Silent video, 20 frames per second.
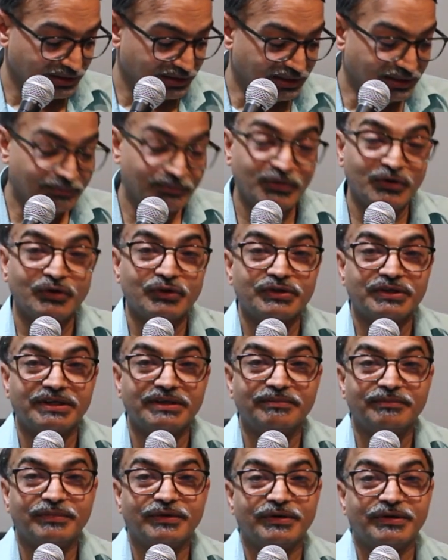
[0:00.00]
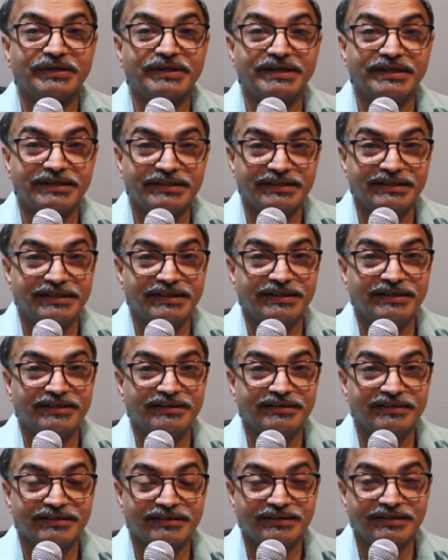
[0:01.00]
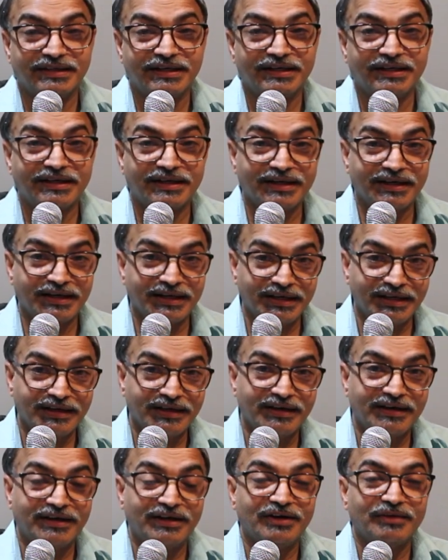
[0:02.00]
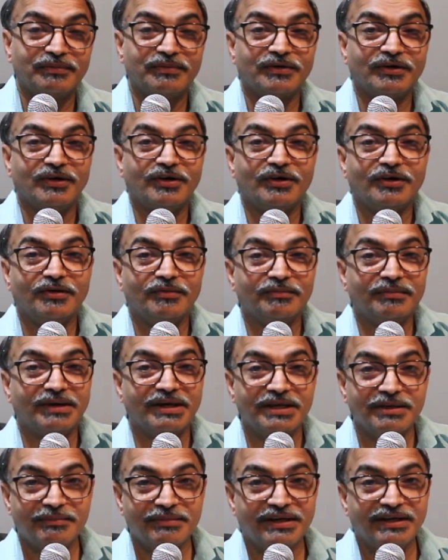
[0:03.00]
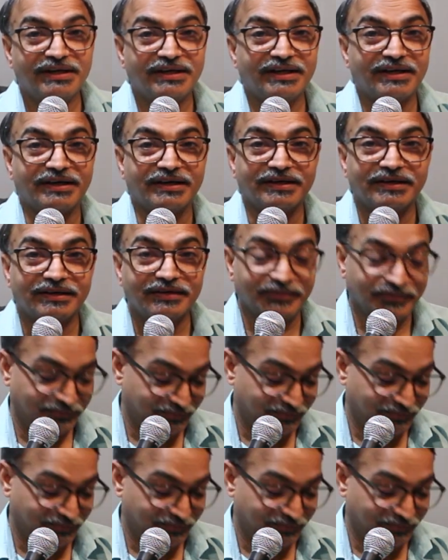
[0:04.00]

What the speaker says: The most important thing that I learned from my mentor,